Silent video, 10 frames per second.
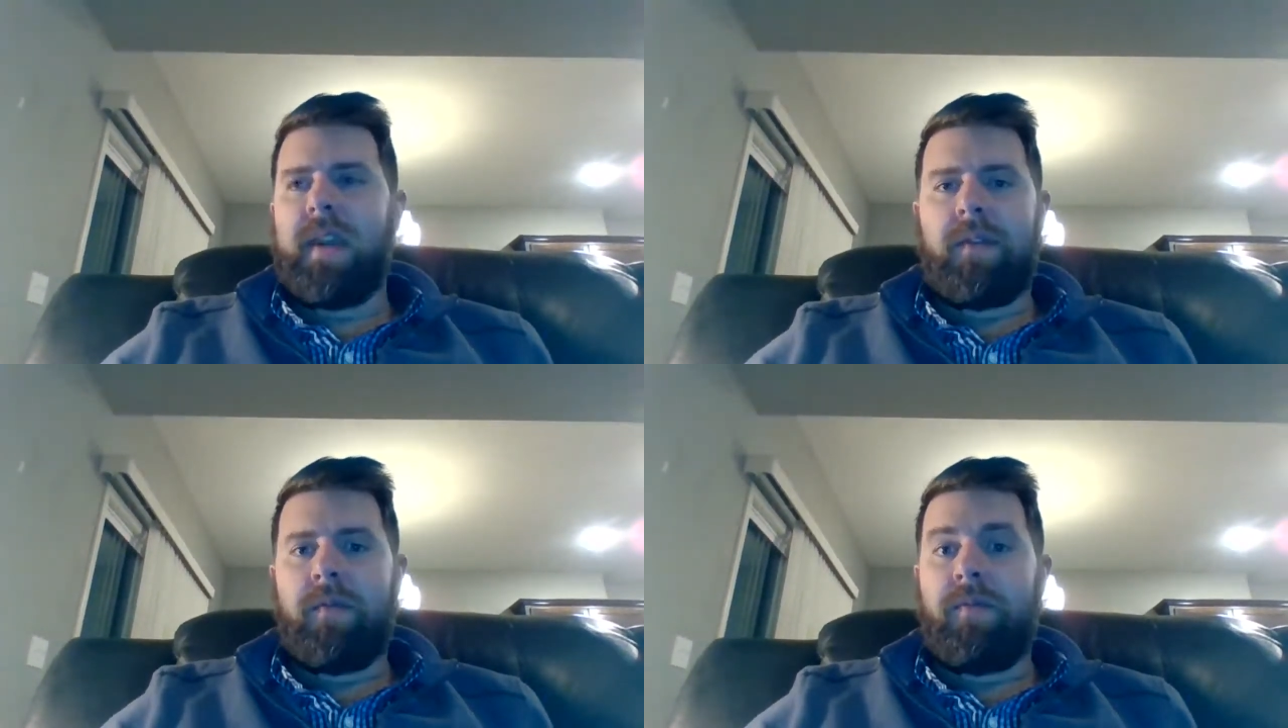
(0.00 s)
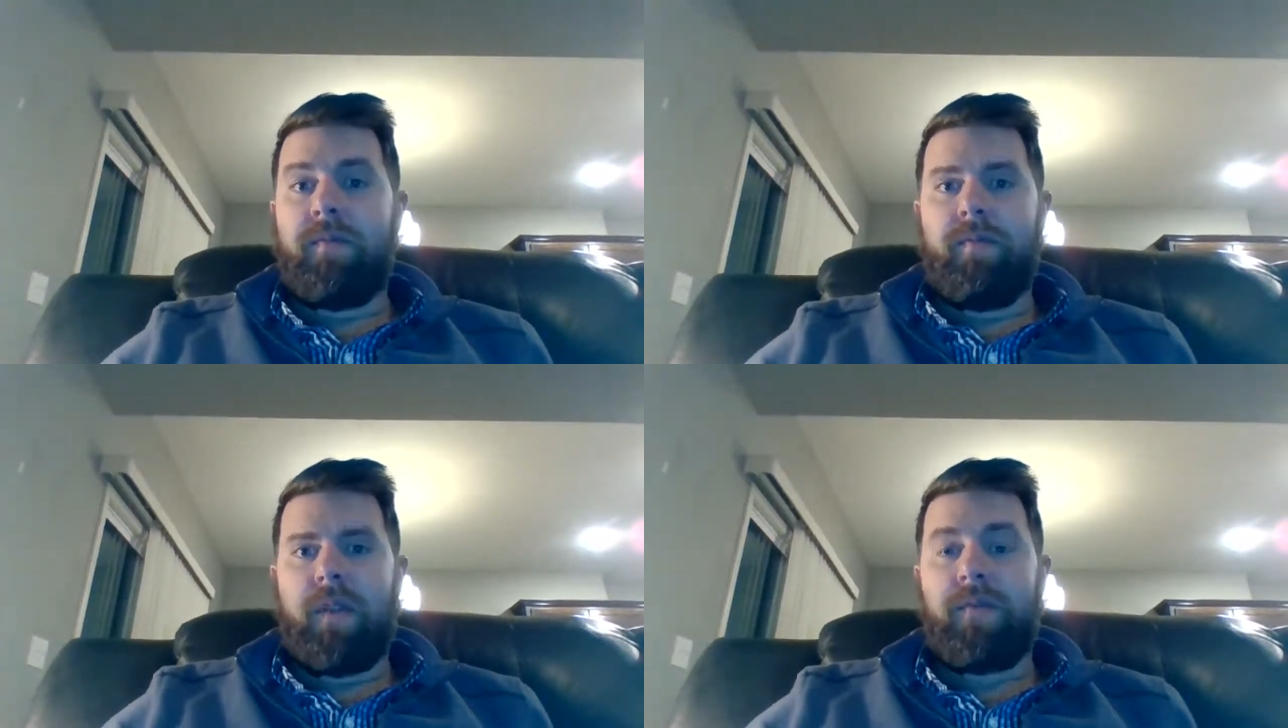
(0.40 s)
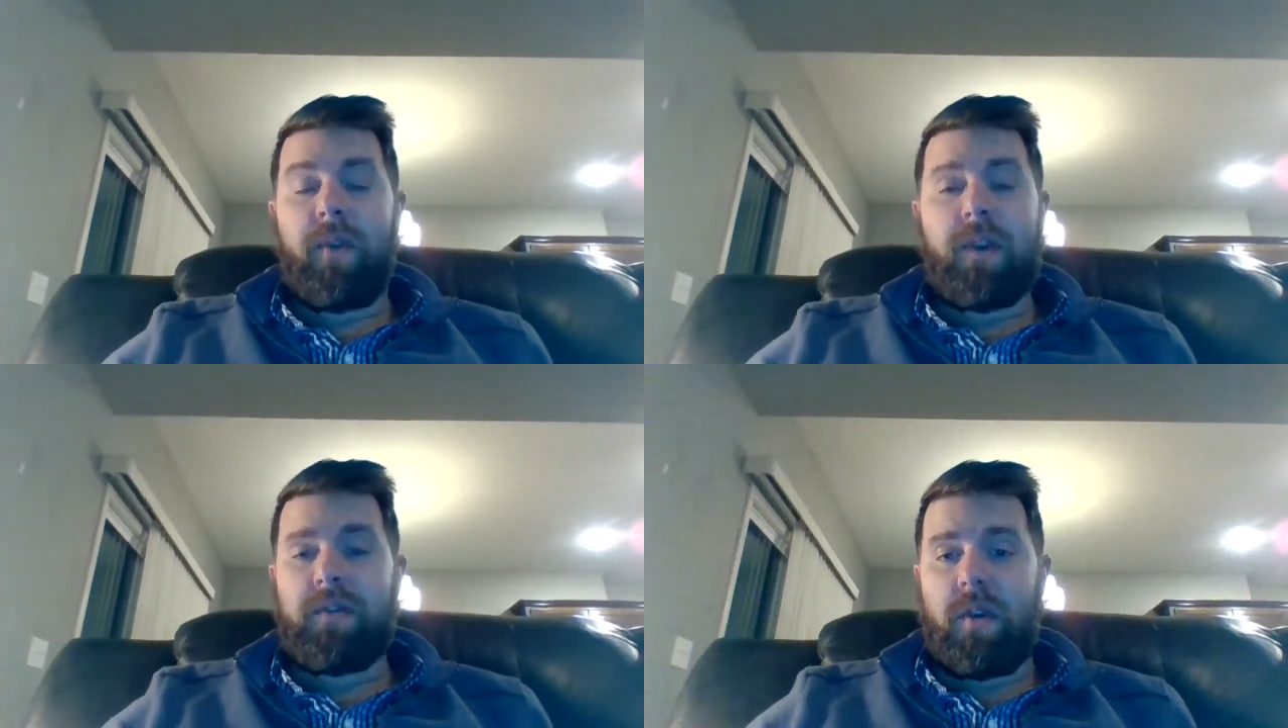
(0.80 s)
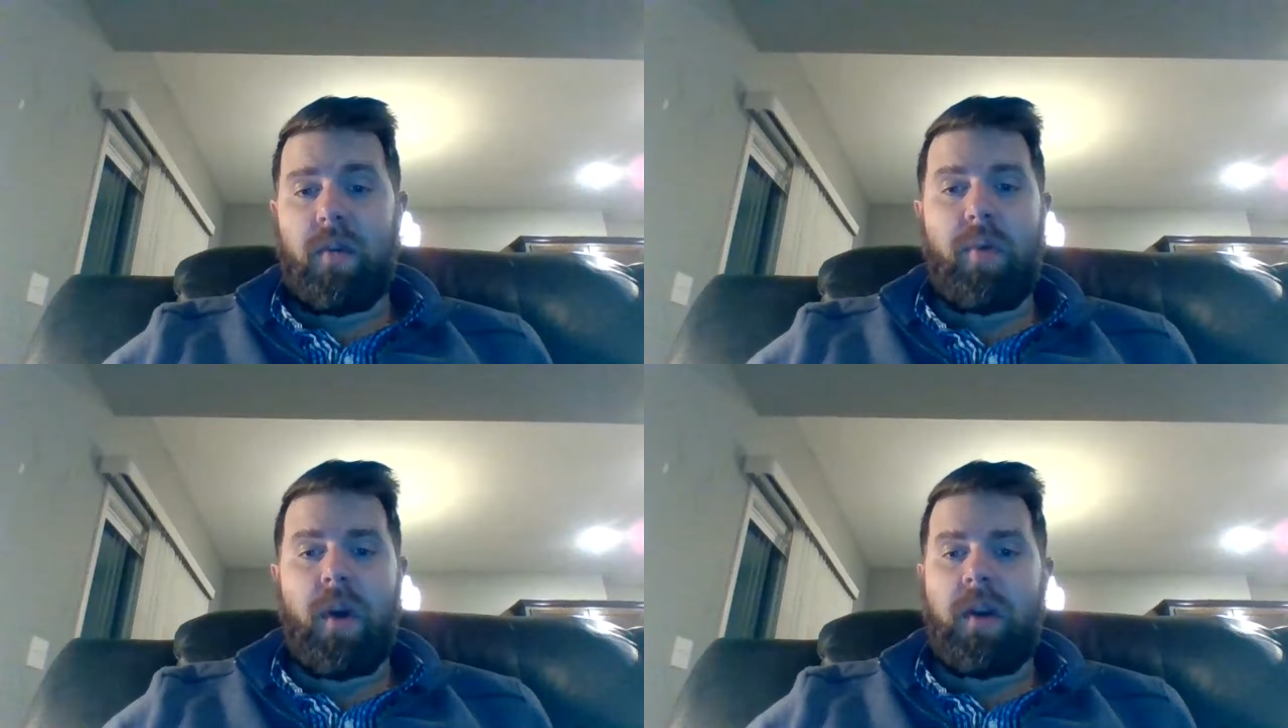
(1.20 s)
Even the Free
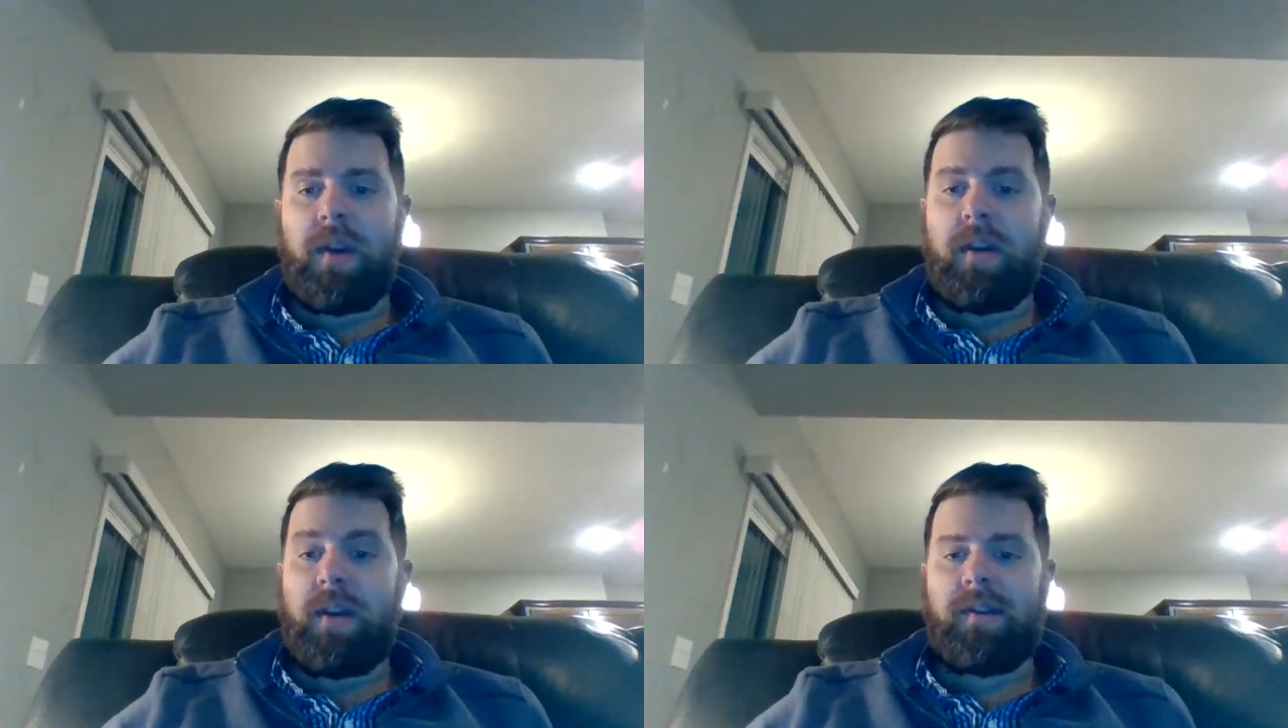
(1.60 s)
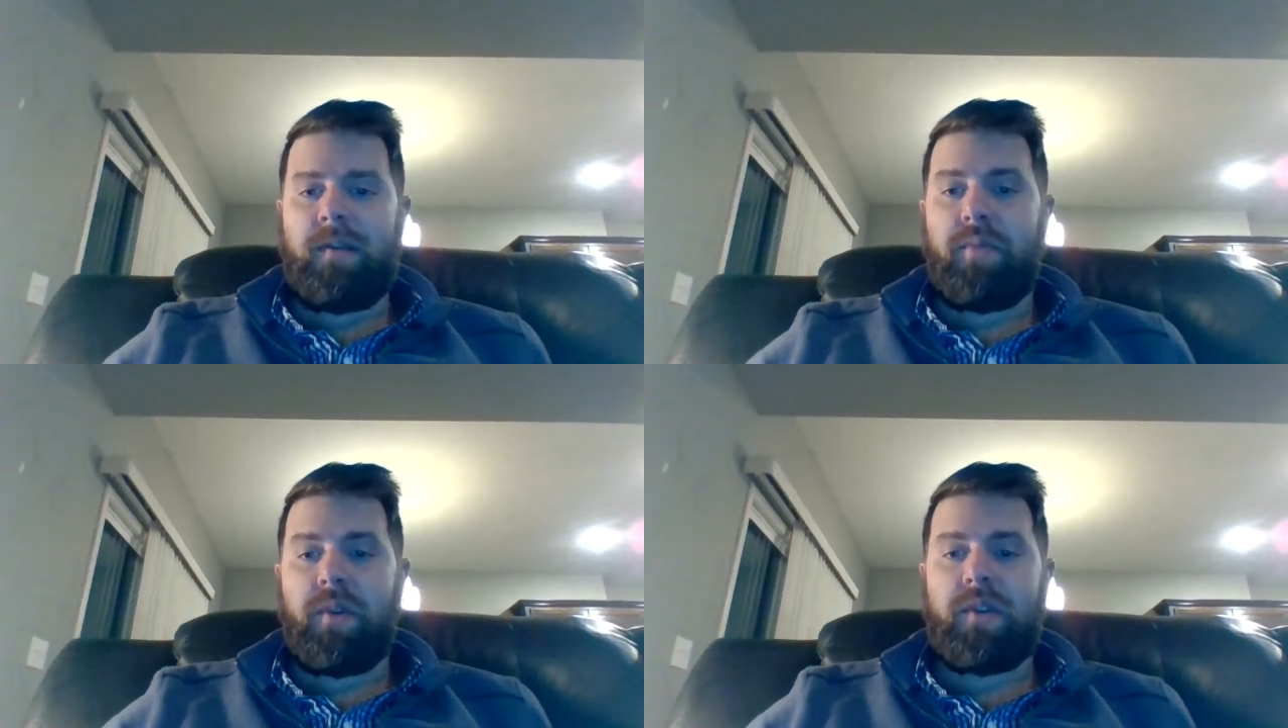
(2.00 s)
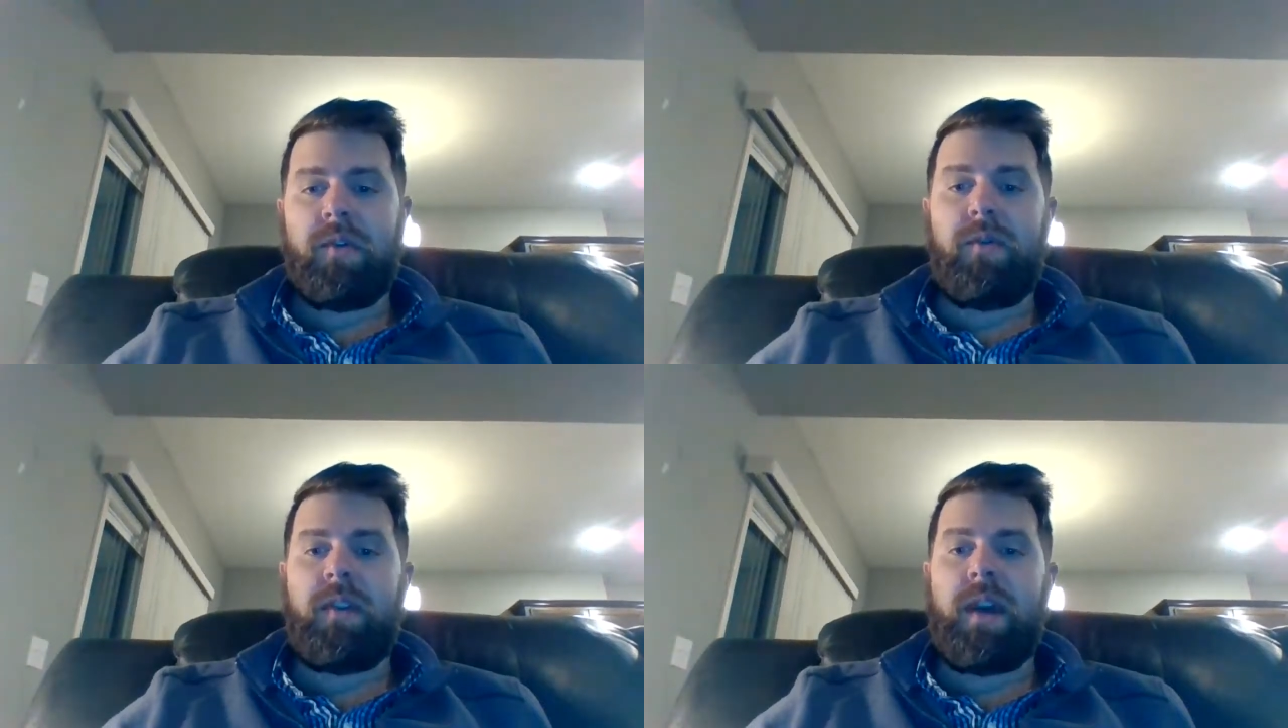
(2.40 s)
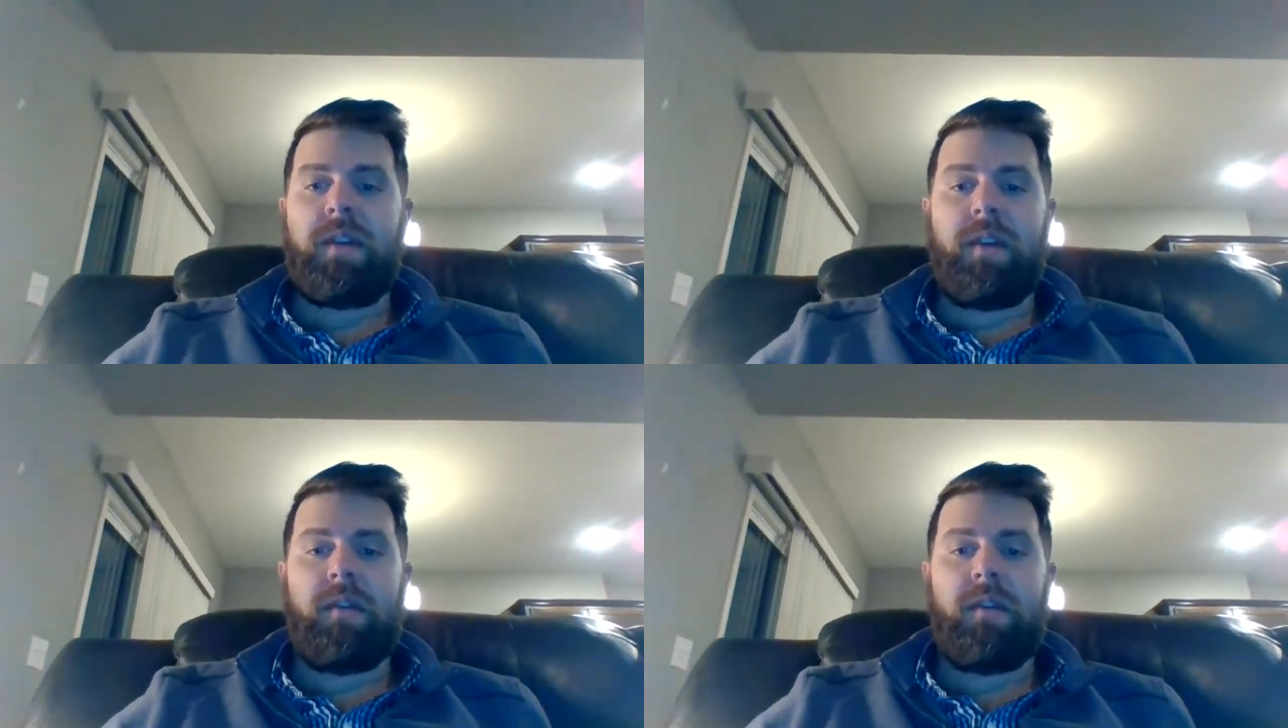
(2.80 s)
Soil Party isn't pushing for that.